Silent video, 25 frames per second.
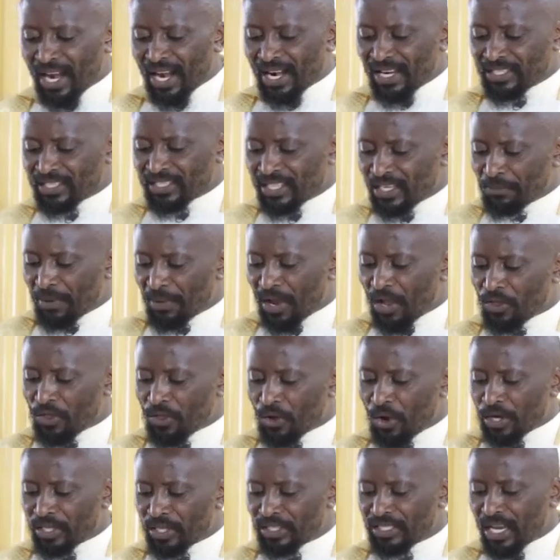arrested by
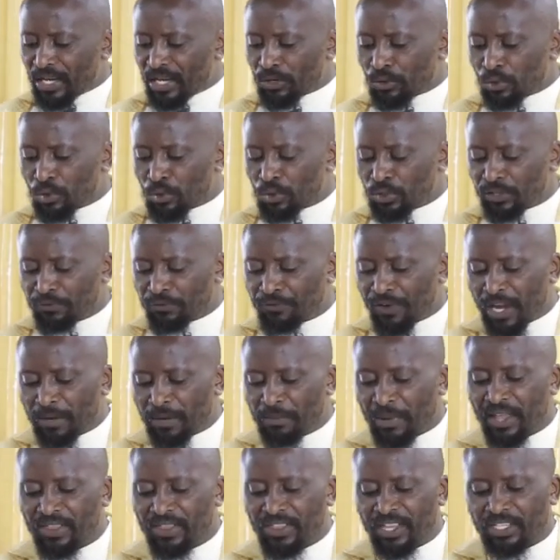authority, and
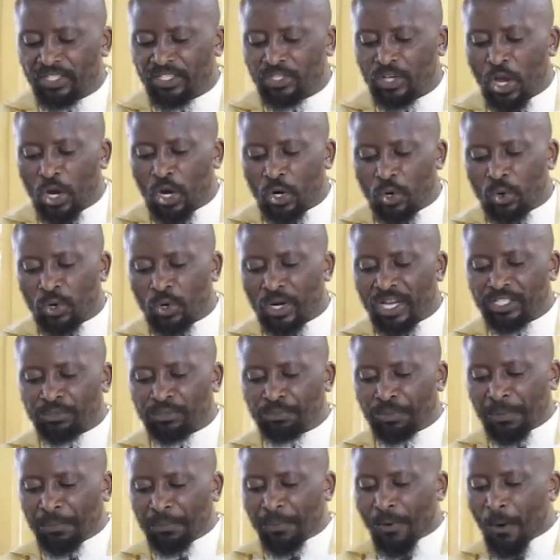crucified by these lawless
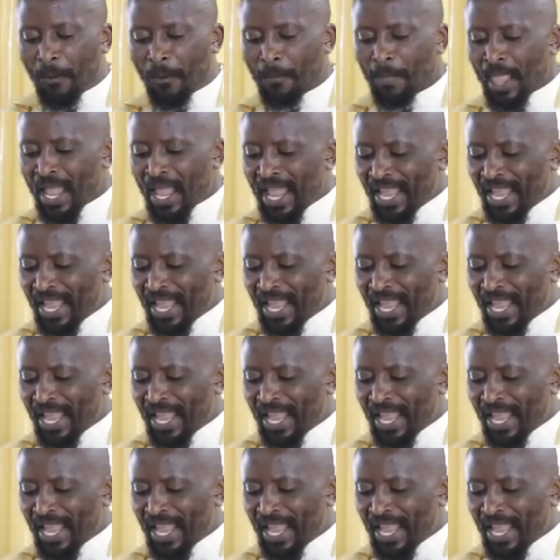people.